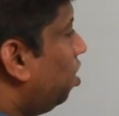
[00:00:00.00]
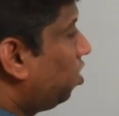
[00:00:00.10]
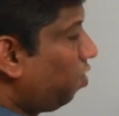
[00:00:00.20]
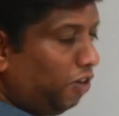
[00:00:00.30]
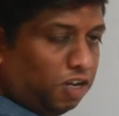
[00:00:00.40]

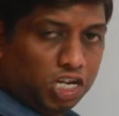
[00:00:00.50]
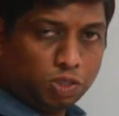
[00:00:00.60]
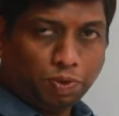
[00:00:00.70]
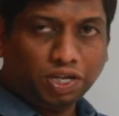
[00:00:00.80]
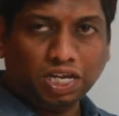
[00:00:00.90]
Strictly
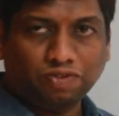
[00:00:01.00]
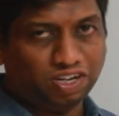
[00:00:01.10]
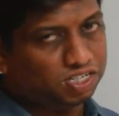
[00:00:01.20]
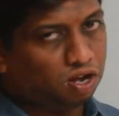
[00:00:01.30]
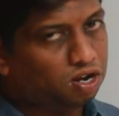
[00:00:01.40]
speaking,
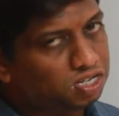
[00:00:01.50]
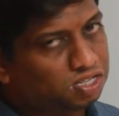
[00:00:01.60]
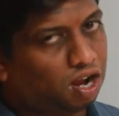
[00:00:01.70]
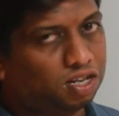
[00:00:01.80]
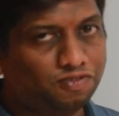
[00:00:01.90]
Quicksort
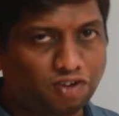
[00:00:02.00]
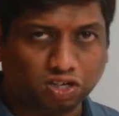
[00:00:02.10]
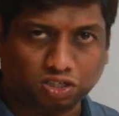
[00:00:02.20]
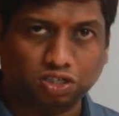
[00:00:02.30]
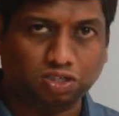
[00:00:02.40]
is not the
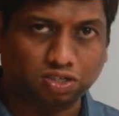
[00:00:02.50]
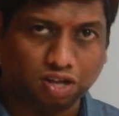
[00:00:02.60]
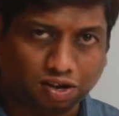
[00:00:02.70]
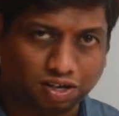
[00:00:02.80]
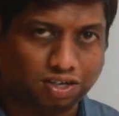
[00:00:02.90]
fastest
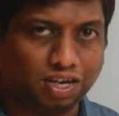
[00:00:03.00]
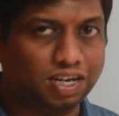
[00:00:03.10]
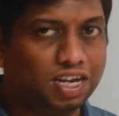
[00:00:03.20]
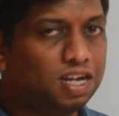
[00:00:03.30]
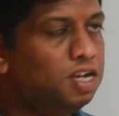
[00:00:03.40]
sorting
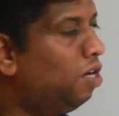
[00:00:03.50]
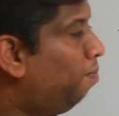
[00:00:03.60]
technique.